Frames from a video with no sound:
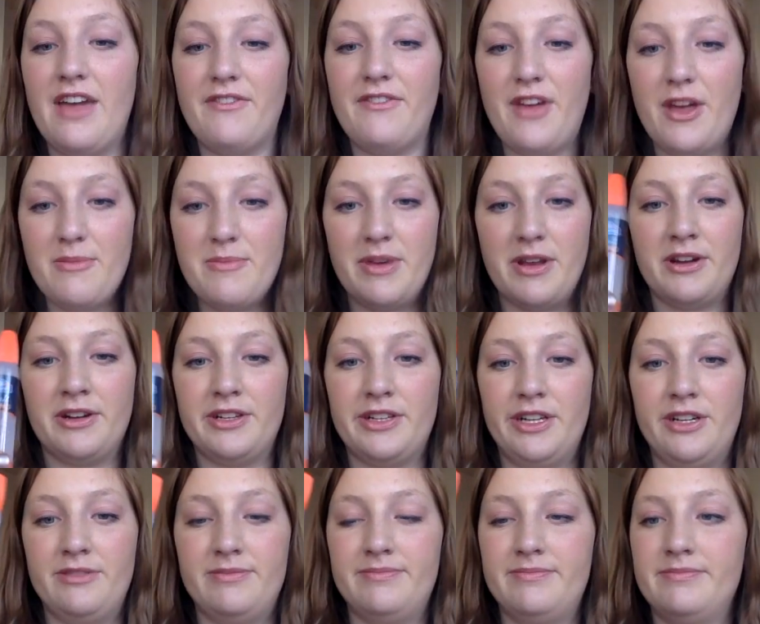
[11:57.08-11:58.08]
Found better
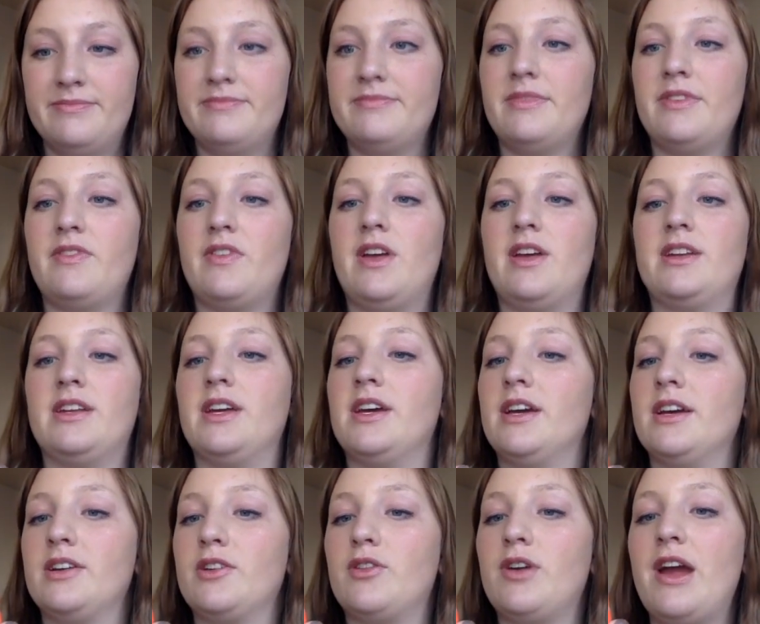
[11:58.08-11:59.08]
glue. Found
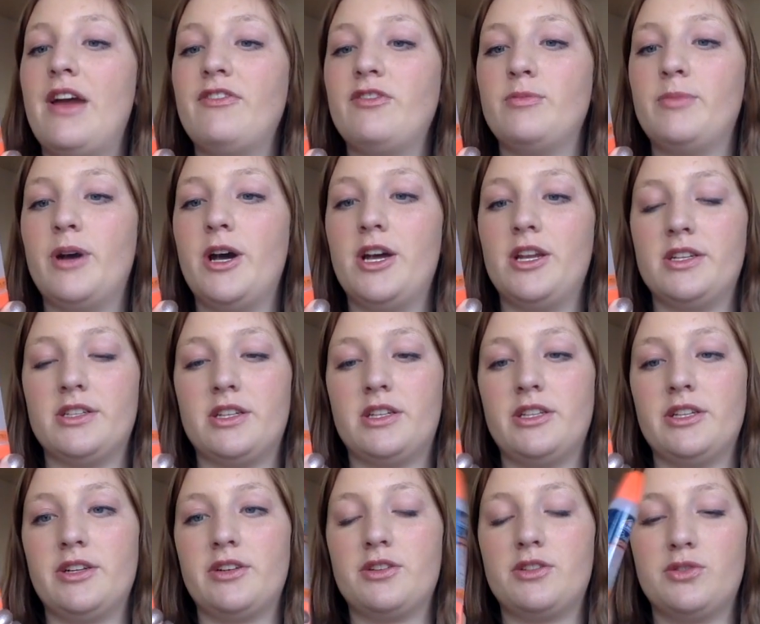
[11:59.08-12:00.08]
a Craft Bond
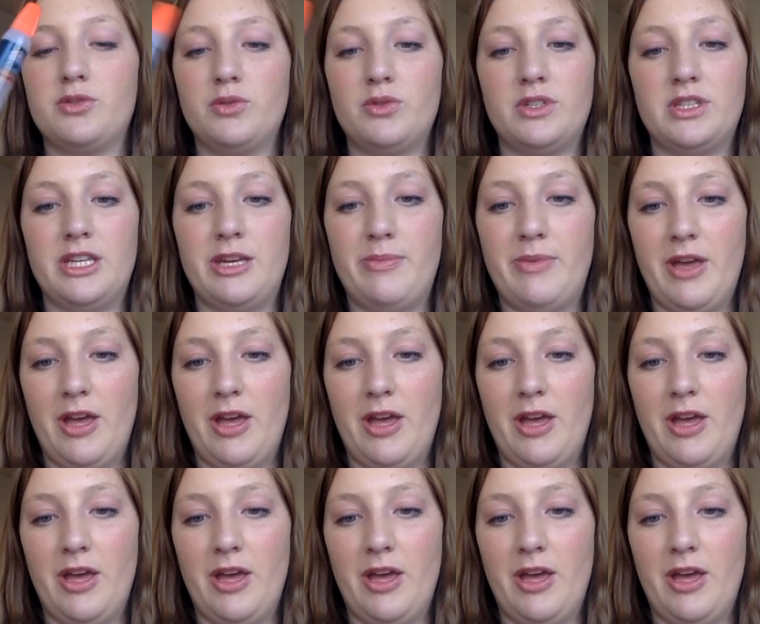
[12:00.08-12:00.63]
Clear Dual Tip